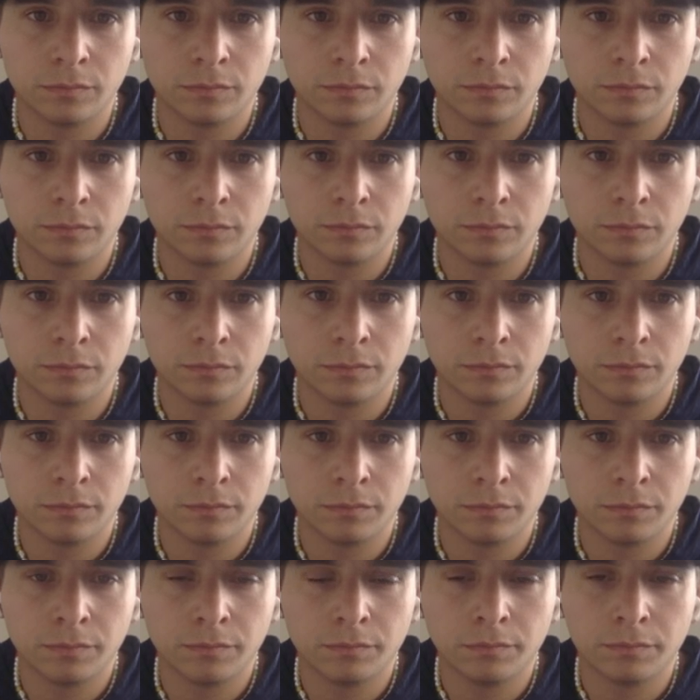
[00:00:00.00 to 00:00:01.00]

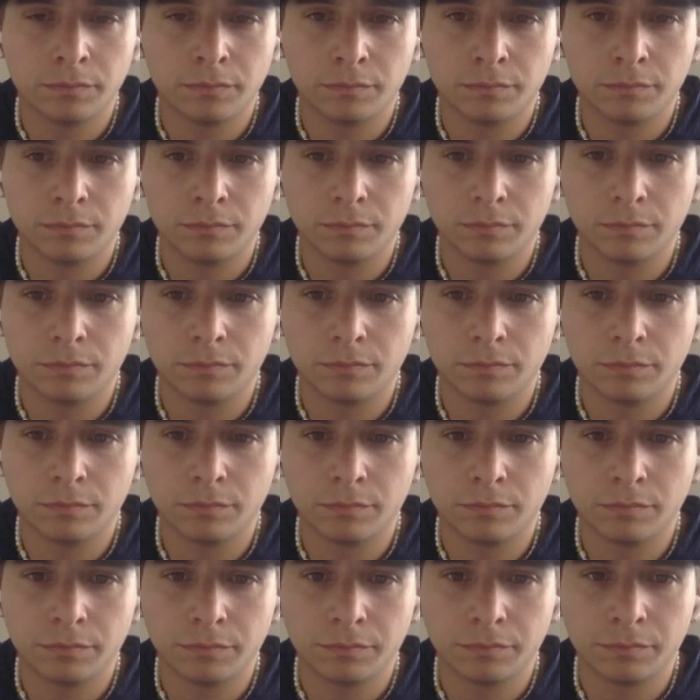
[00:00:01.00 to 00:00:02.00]

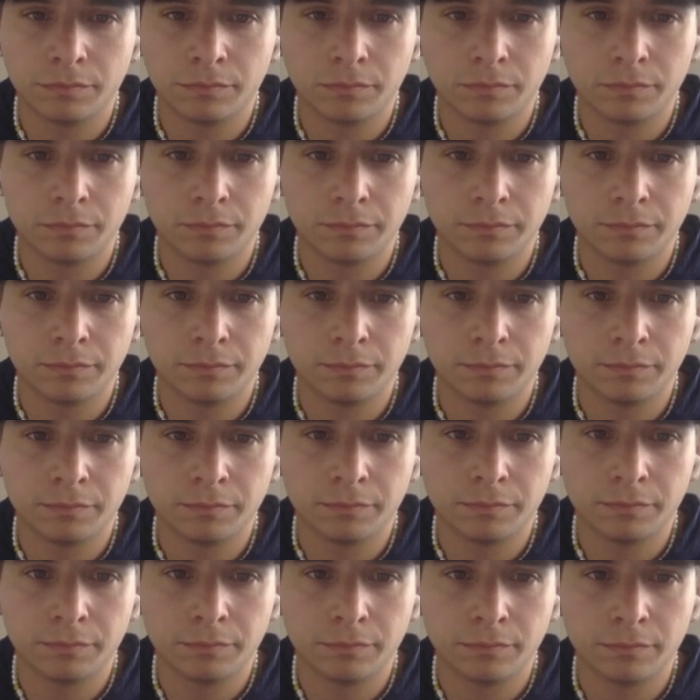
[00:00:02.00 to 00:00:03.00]

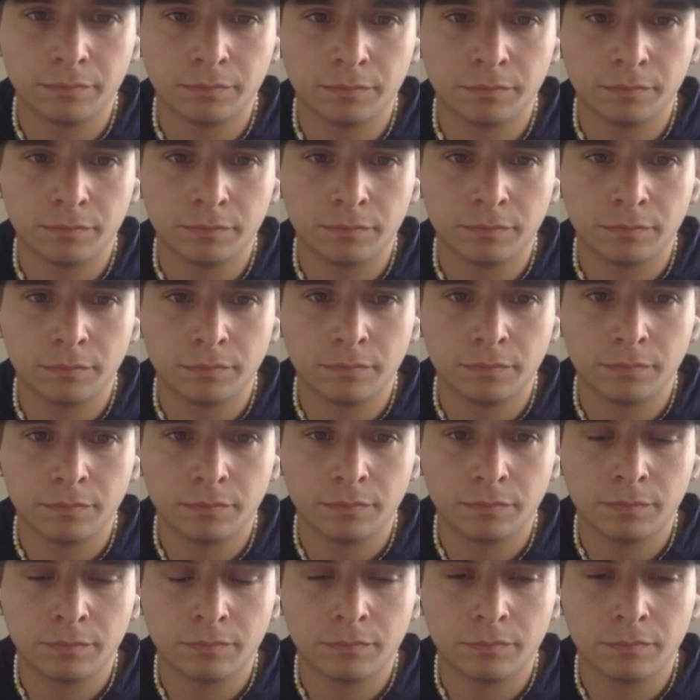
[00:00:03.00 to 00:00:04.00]

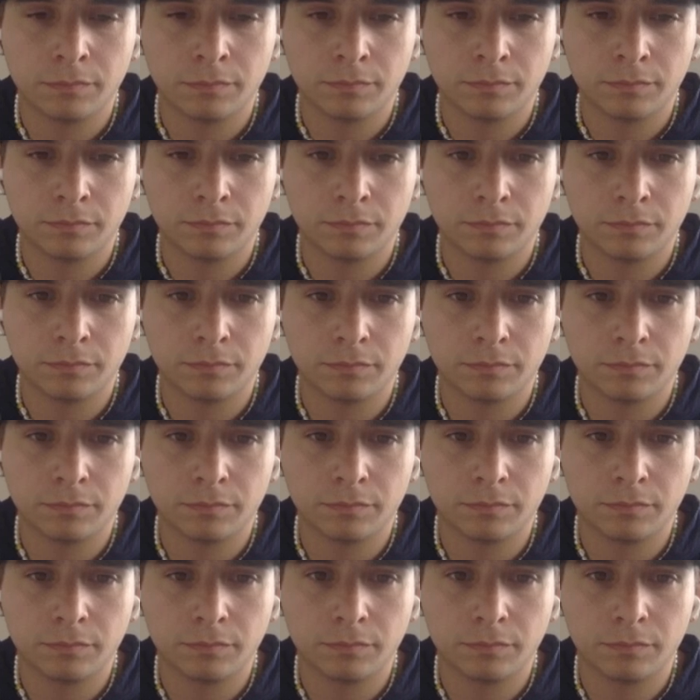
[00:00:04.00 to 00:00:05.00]

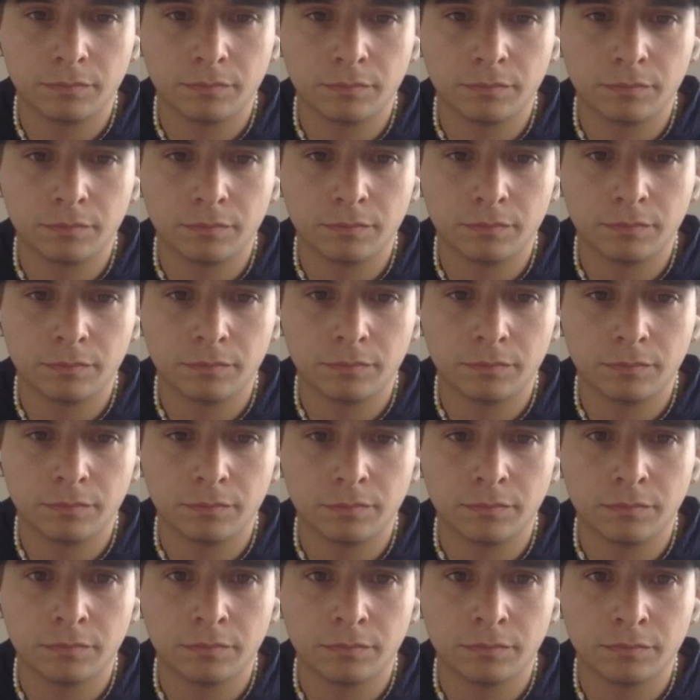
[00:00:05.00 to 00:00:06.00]

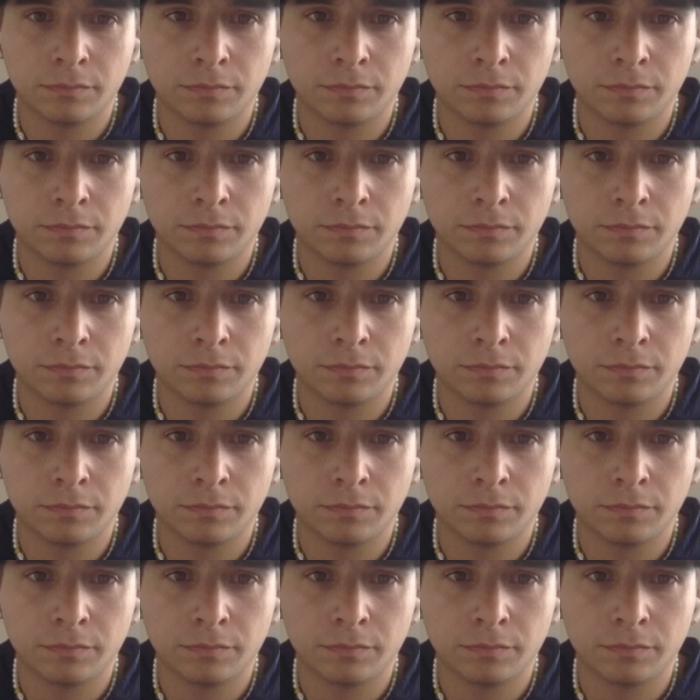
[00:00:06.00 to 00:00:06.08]
[no speech]